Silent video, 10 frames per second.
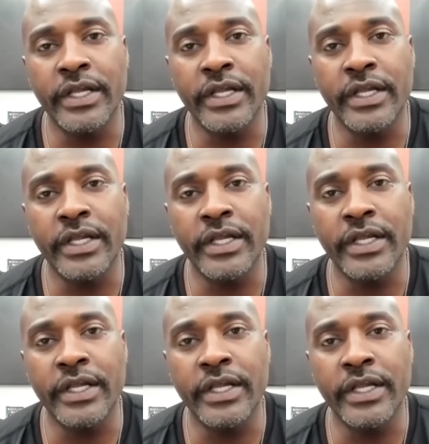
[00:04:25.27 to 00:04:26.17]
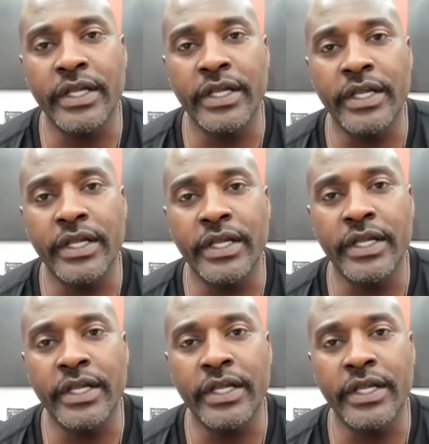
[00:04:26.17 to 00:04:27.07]

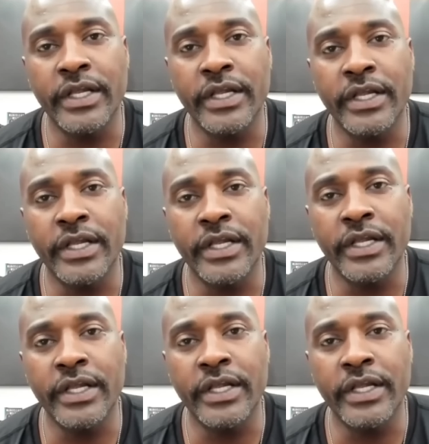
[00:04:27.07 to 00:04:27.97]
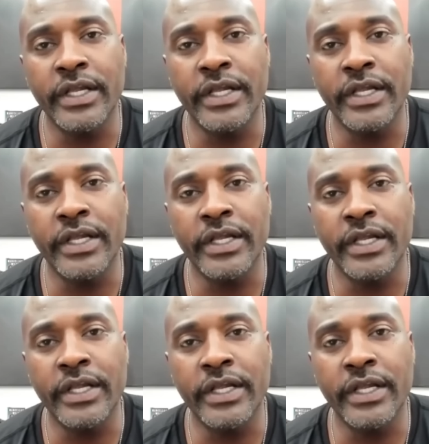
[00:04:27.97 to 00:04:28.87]

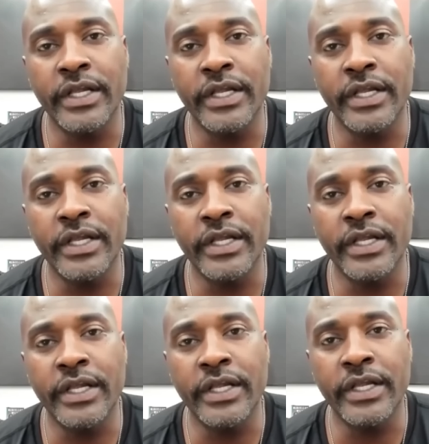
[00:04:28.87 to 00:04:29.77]
No words are spoken by the person on screen.